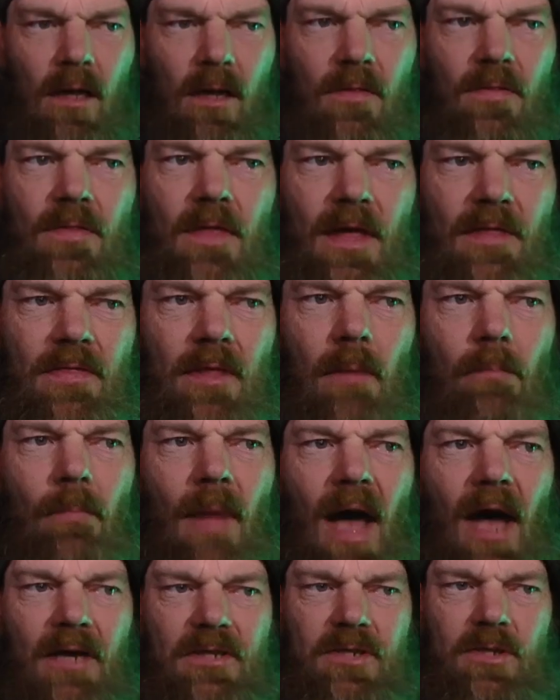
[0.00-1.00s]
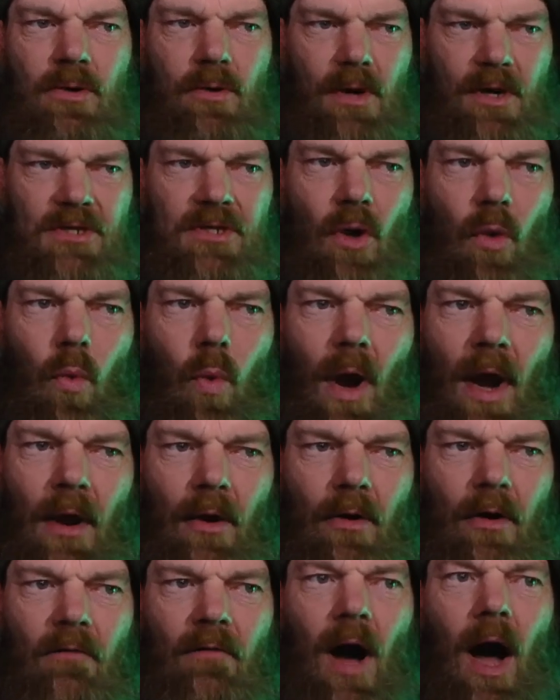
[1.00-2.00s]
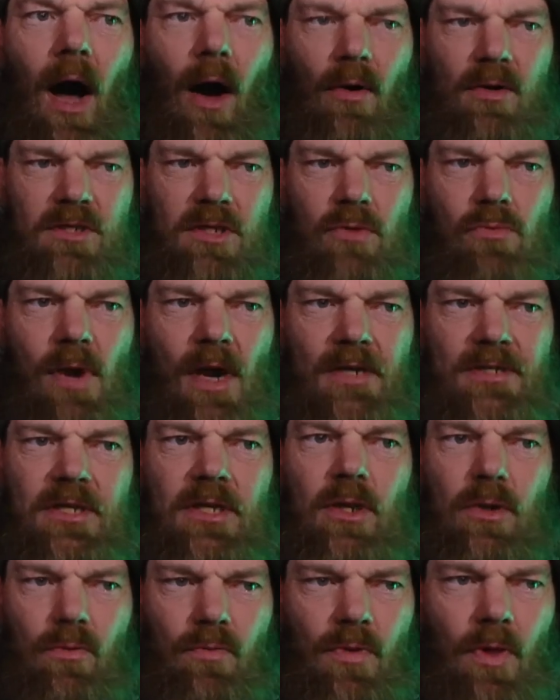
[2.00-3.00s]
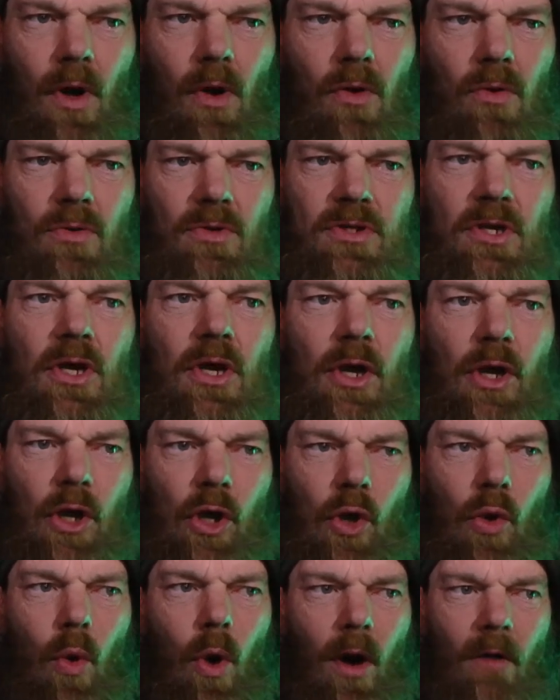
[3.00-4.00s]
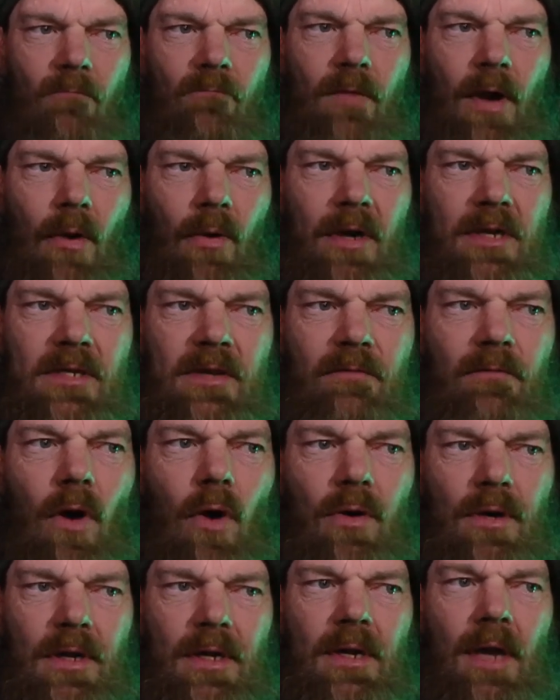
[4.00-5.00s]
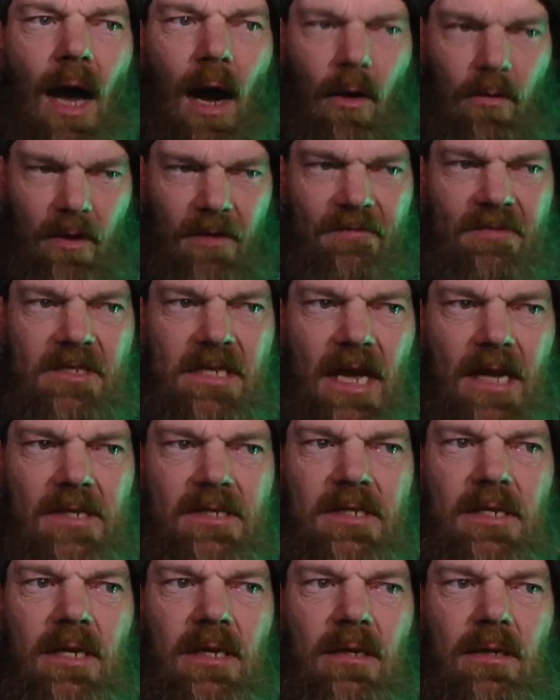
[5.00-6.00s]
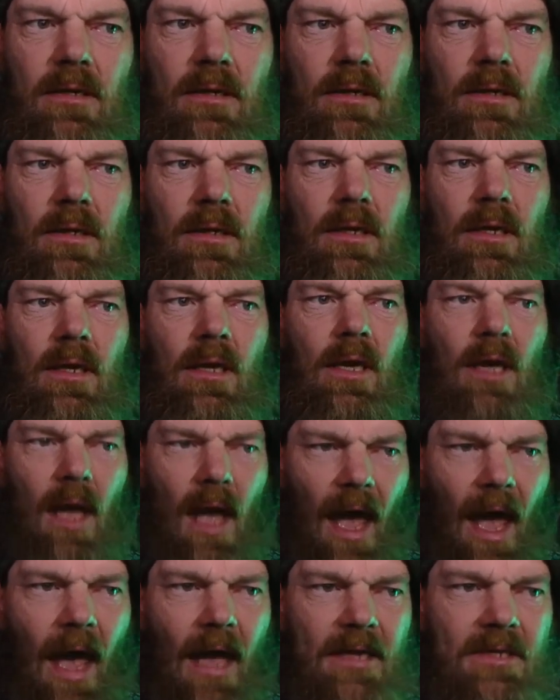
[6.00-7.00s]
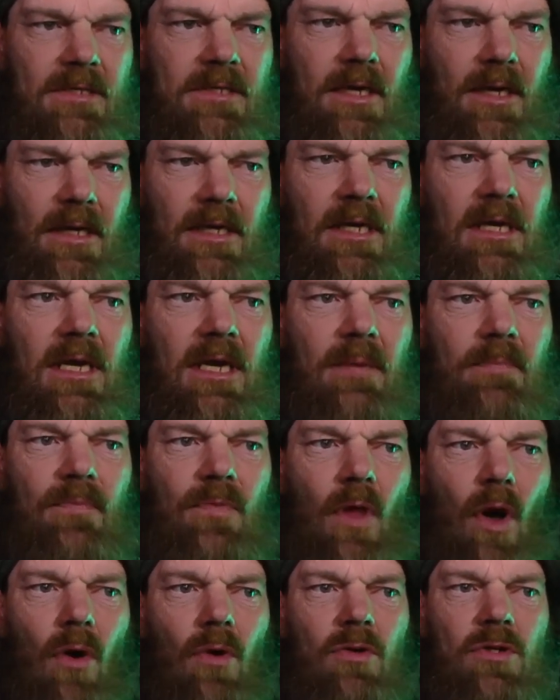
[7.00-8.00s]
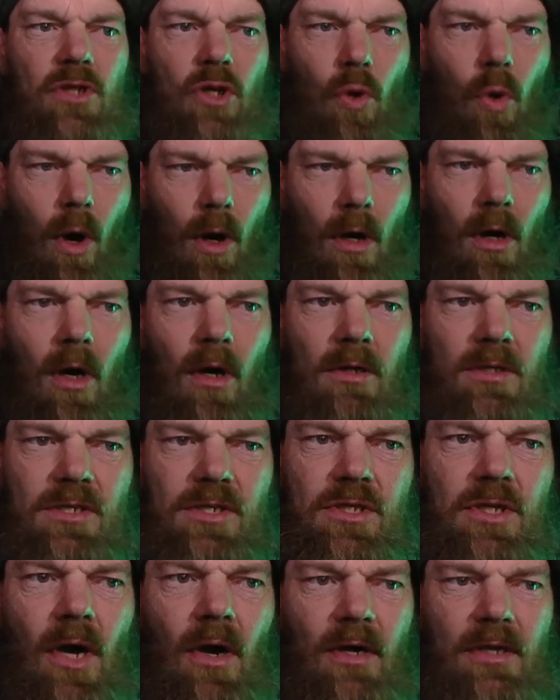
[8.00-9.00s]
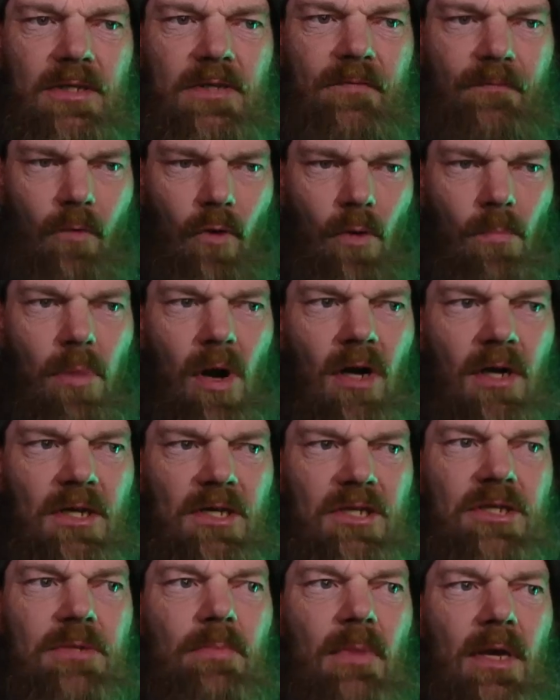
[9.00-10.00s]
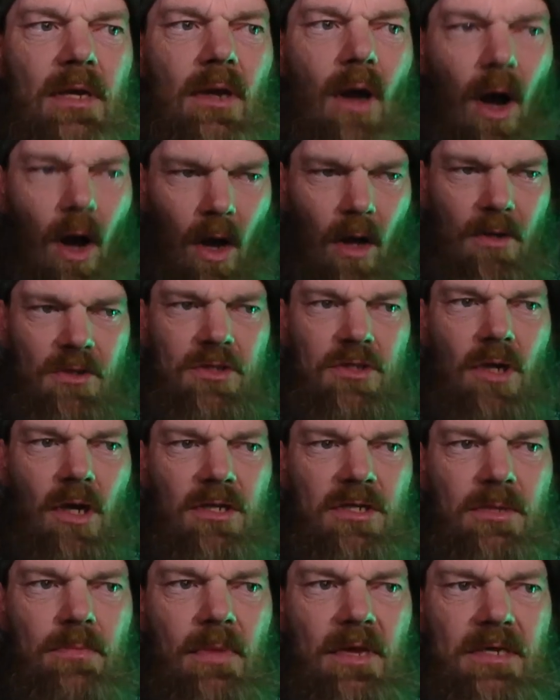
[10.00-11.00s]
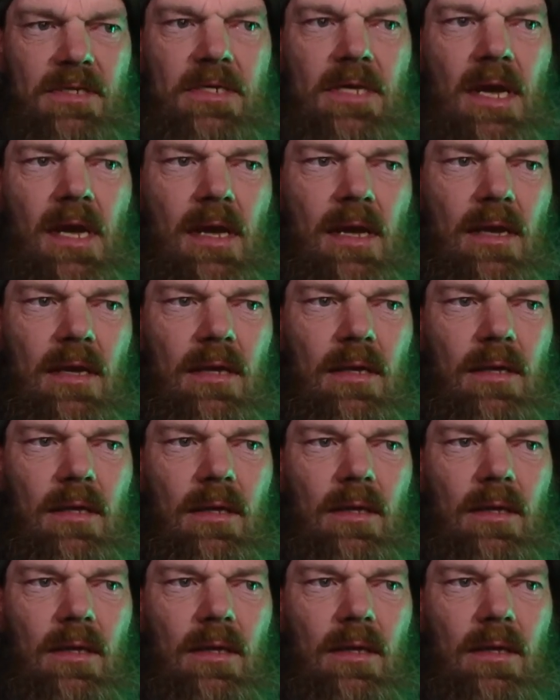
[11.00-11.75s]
Then the Master is aware of how to rescue those who are very devoted out of testing, and to keep those who are unjust for punishment on Judgment Day,